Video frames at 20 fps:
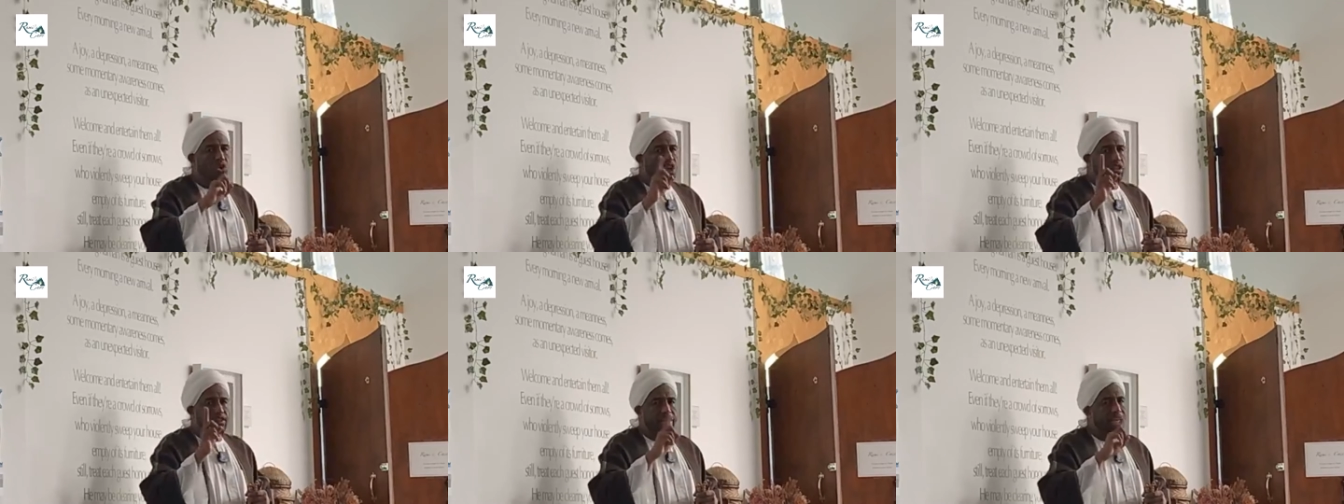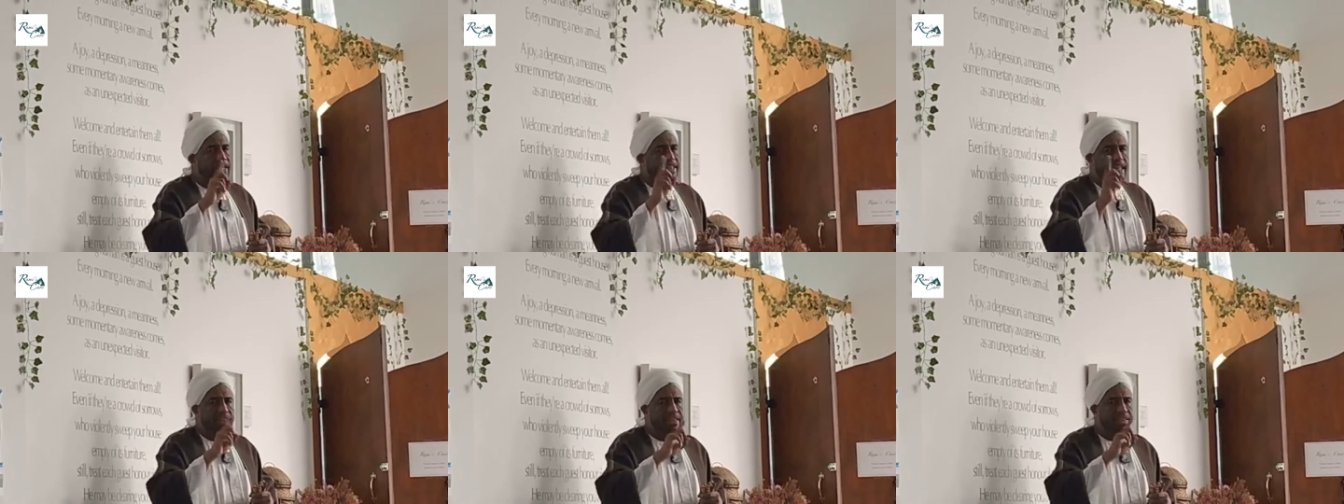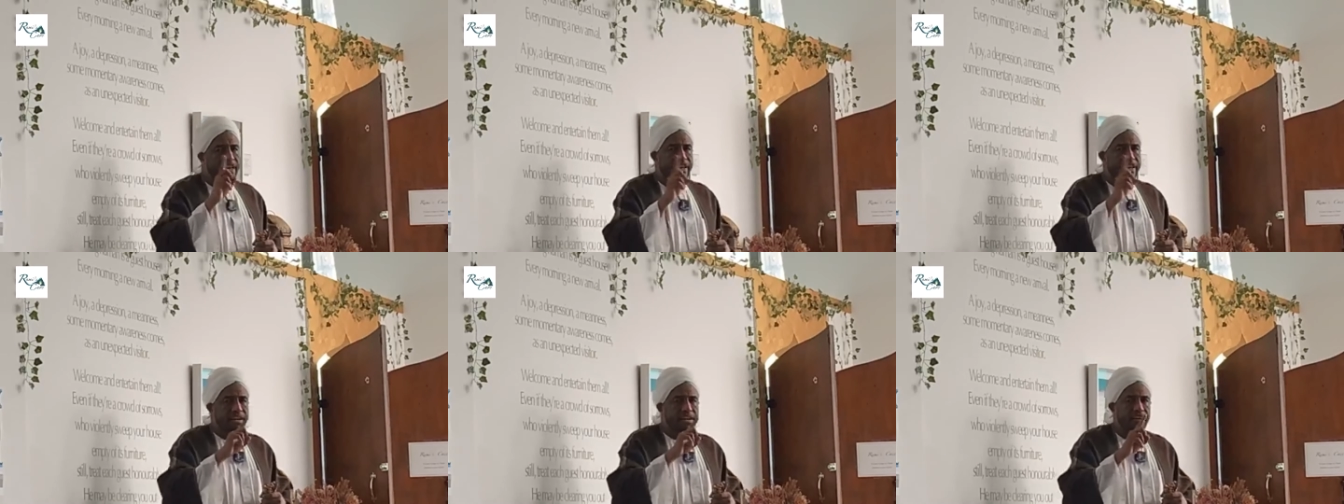not eat
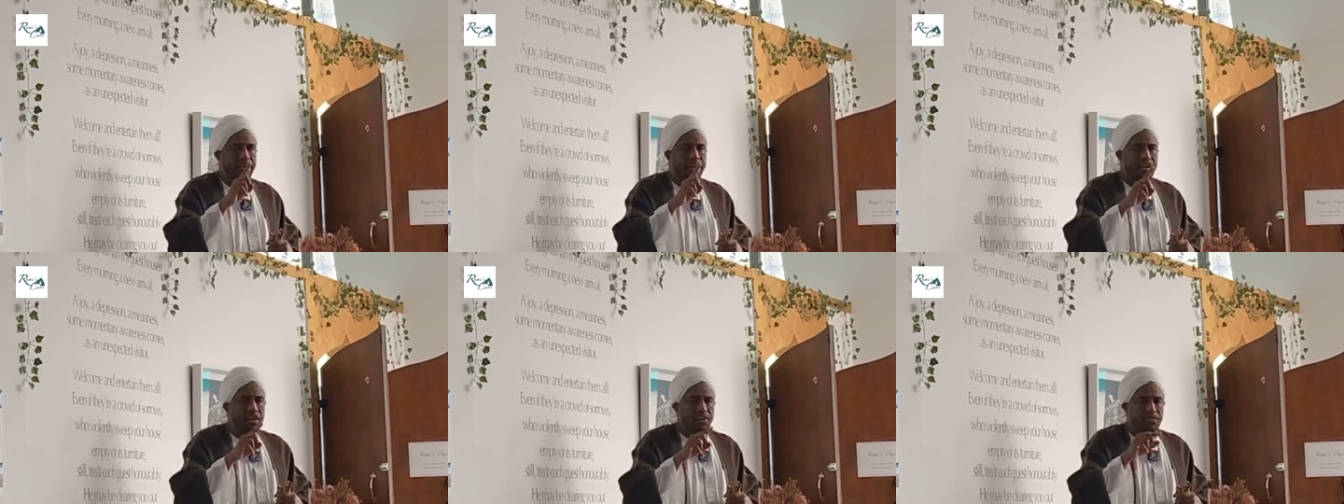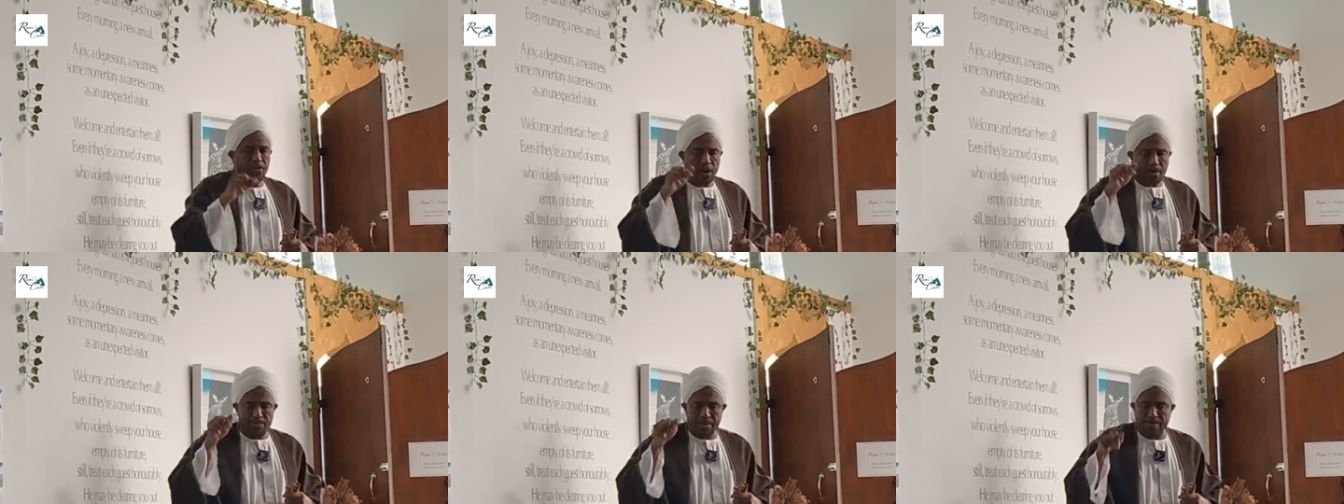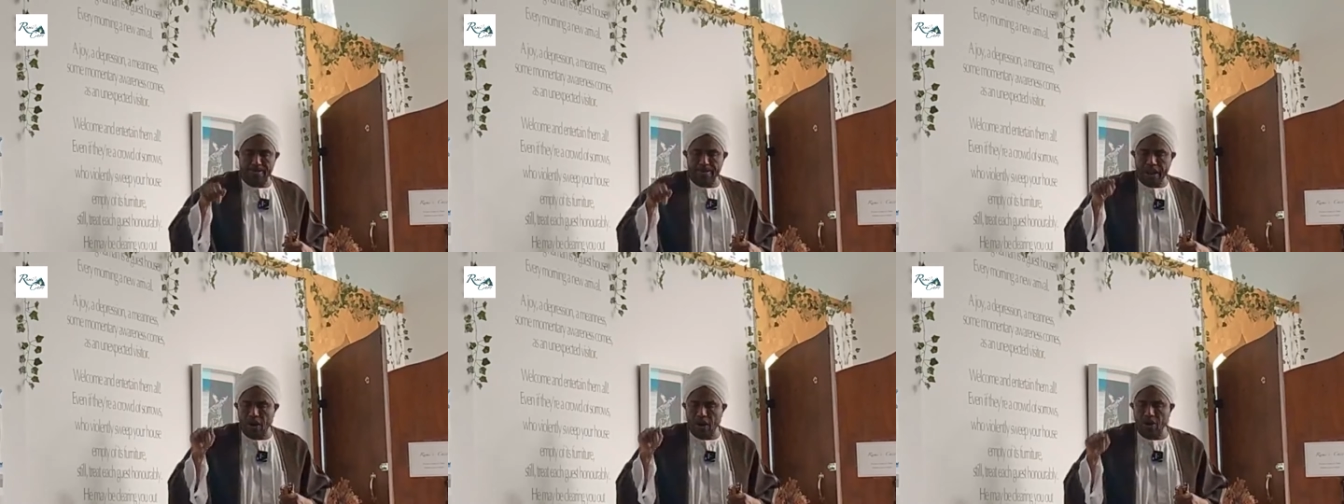and drink from
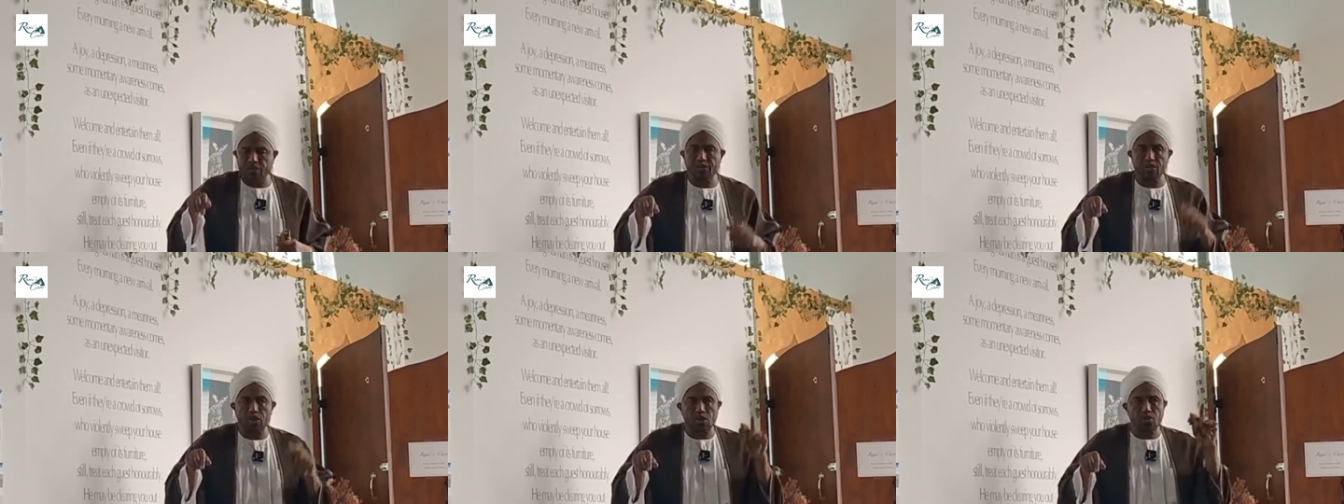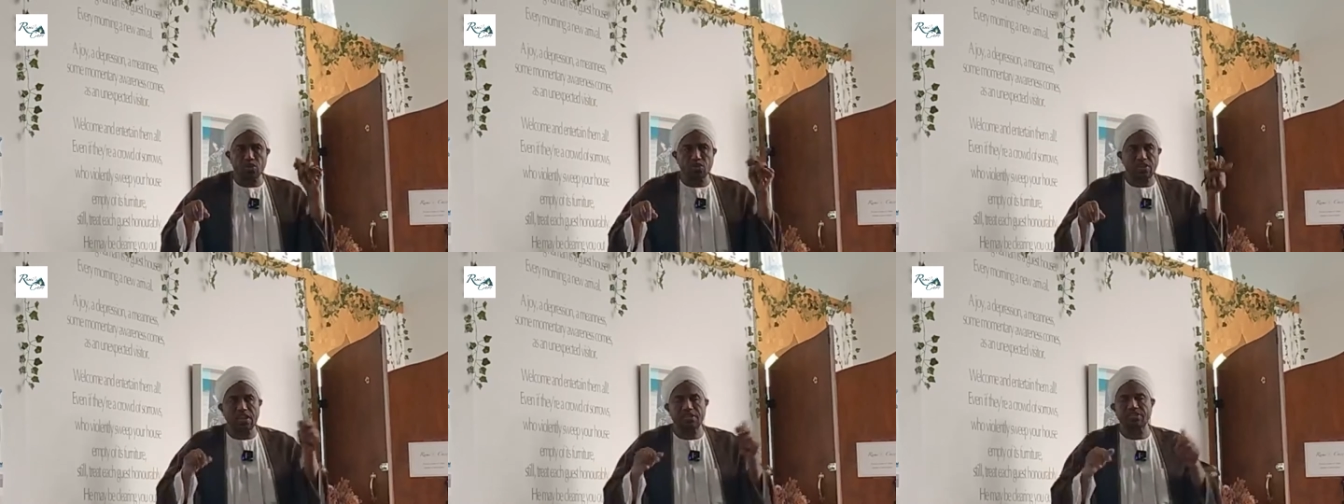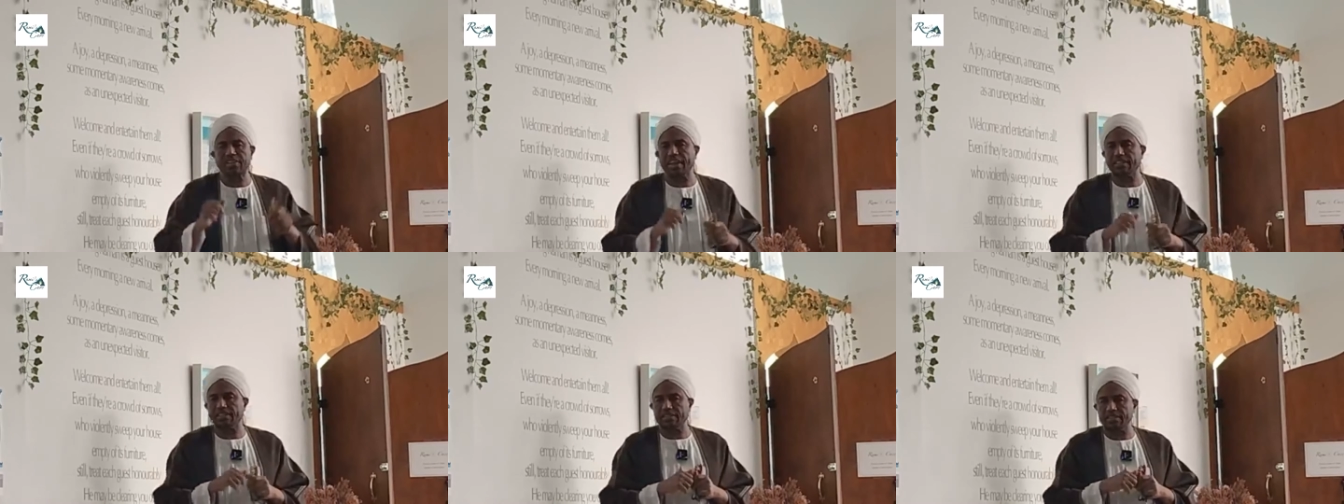the break of dawn to
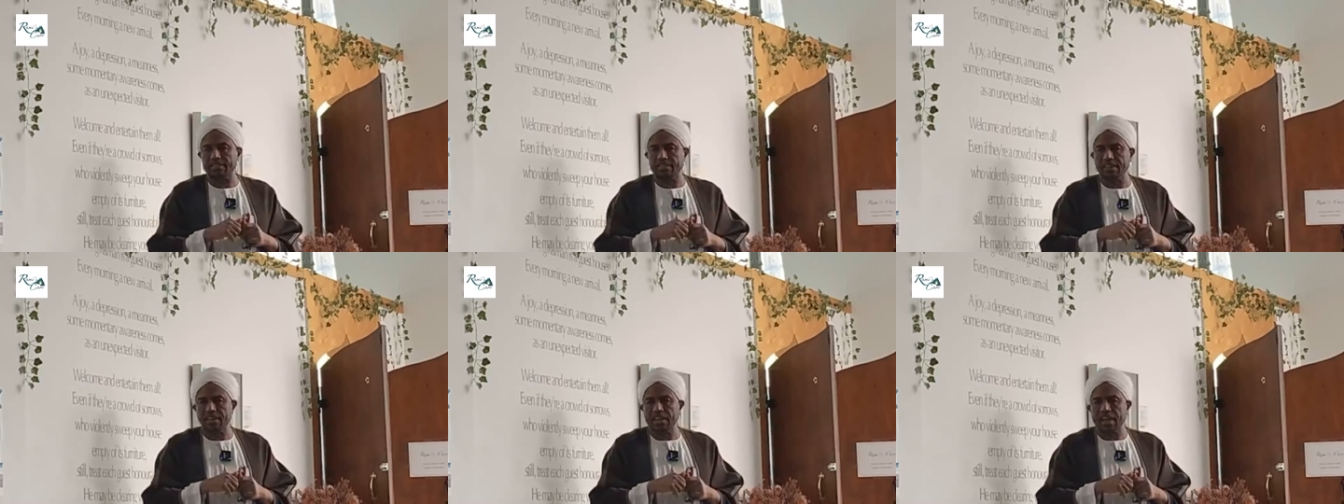sunset.